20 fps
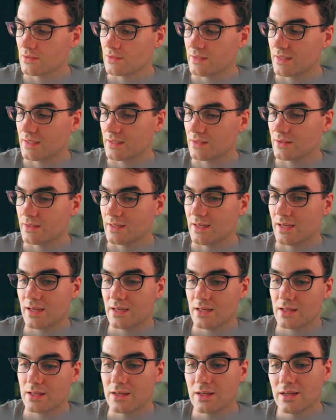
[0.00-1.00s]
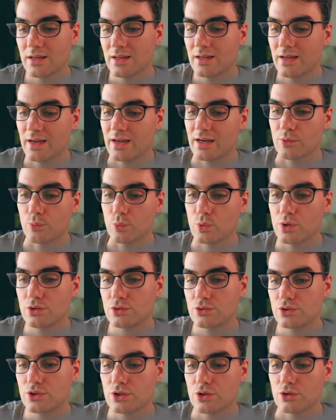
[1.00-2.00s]
and then click edit, and it
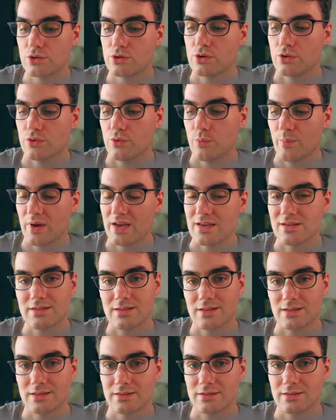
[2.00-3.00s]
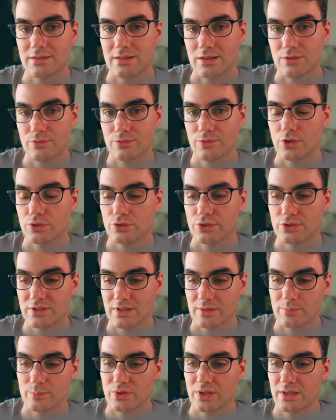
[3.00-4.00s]
will show you the basic default
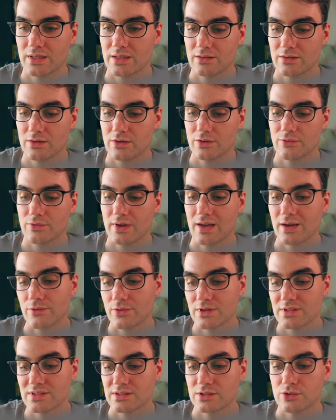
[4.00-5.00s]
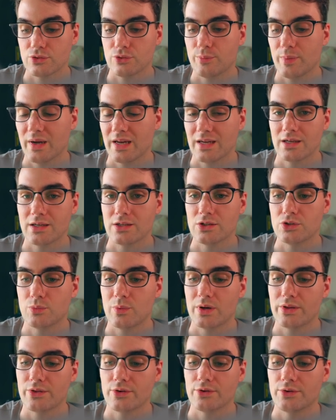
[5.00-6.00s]
template of every single
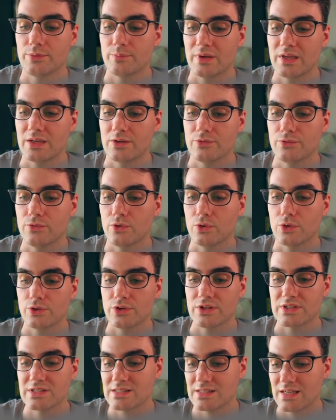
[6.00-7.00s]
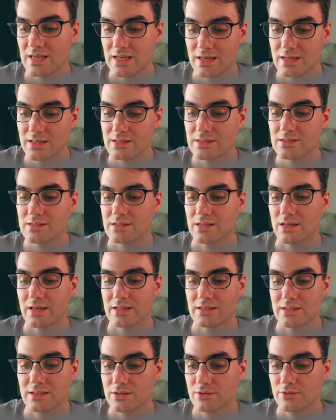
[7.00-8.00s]
page, whether it be for the stays, the
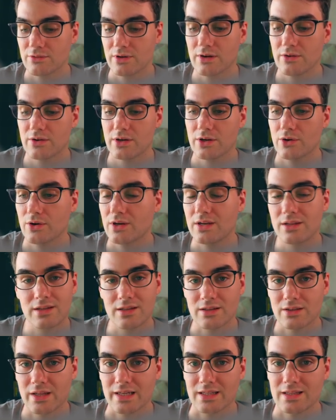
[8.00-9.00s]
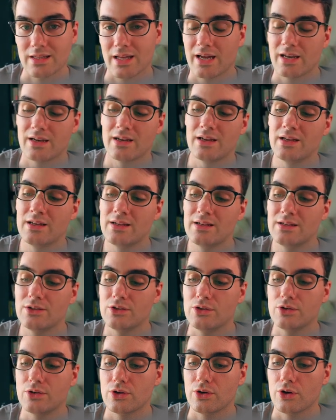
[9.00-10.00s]
itinerary, or anything like that.
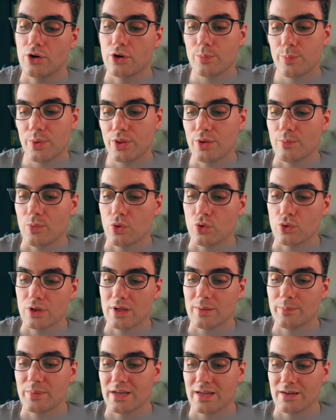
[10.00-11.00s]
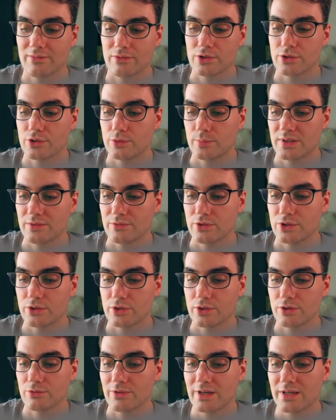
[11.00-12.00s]
You can open them all up and have a little bit of a
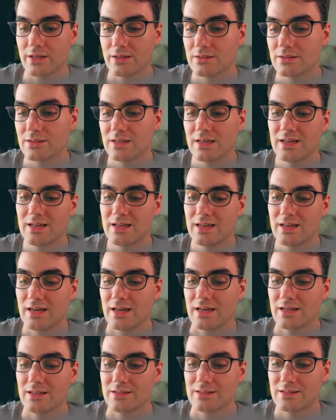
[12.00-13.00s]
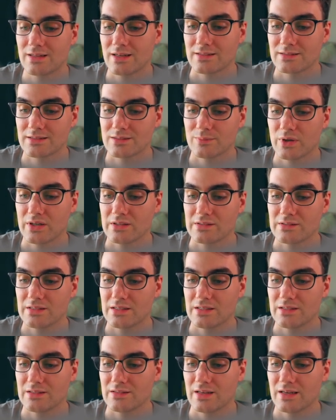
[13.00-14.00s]
look around and customize
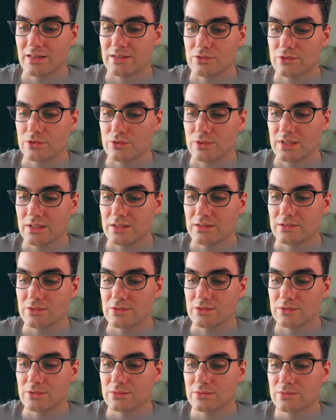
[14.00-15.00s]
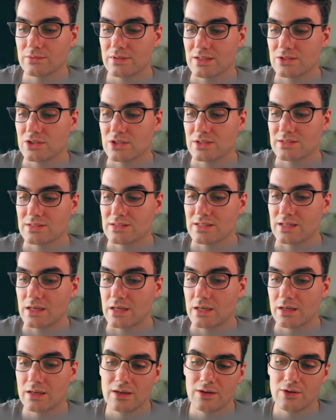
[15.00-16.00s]
these as you need to. As you can
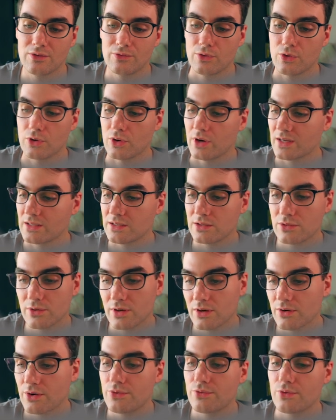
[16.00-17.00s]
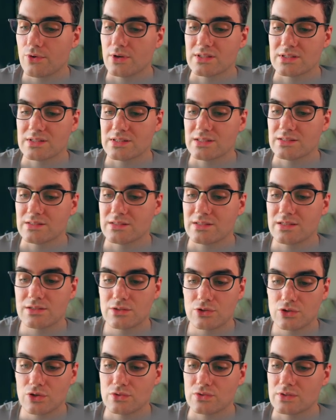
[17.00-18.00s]
see, for itinerary, for instance,
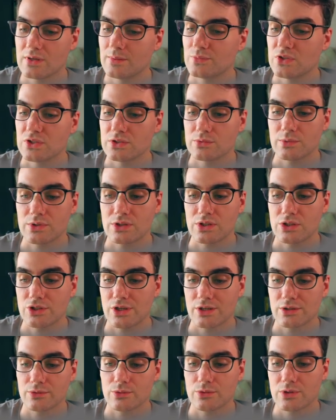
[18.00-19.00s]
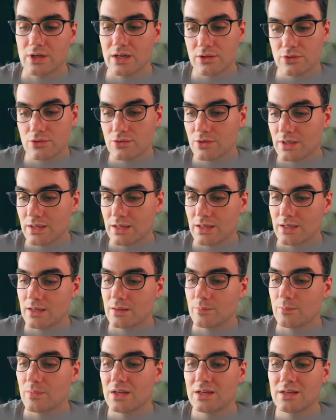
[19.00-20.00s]
this shows up just with the general country
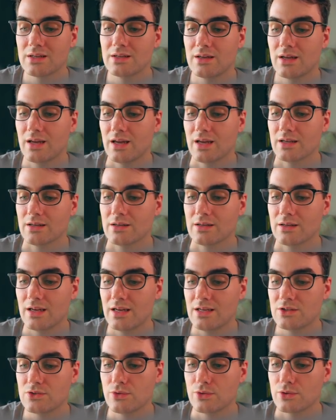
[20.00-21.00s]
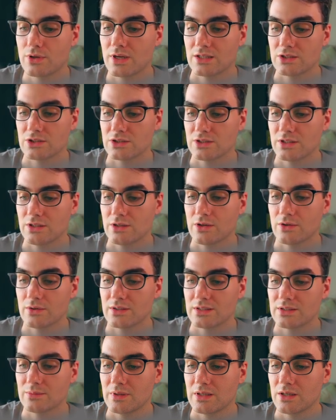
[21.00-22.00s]
name and each location that you're
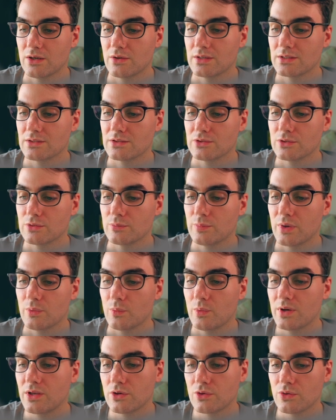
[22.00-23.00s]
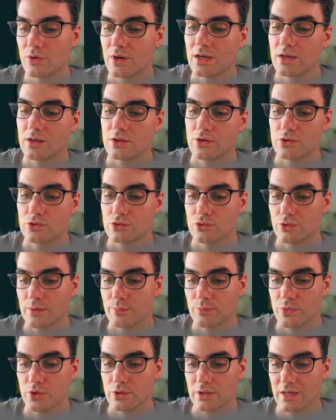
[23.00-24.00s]
going to be going to. But when you create a new
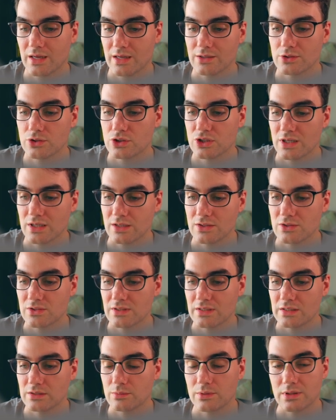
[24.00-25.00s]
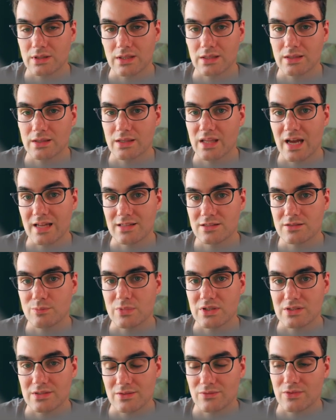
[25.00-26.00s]
trip, you can change these within that
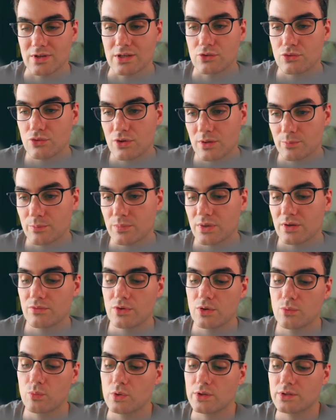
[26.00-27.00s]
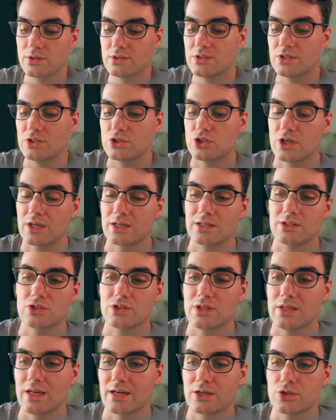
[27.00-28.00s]
specific trip. But if you wanted to
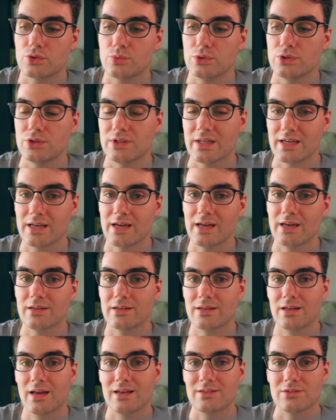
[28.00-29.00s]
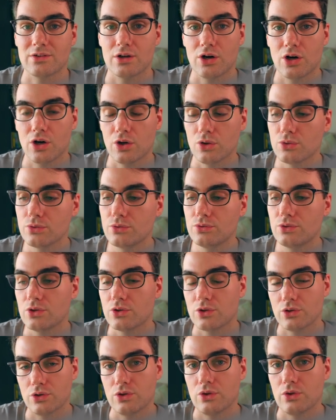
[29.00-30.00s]
change the actual layout as a whole,
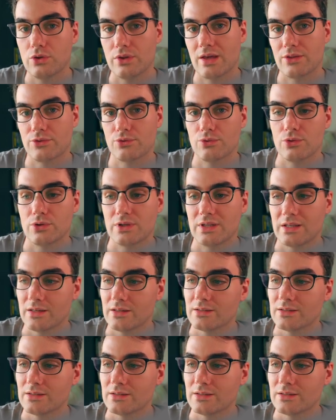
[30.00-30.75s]
you could do that through here.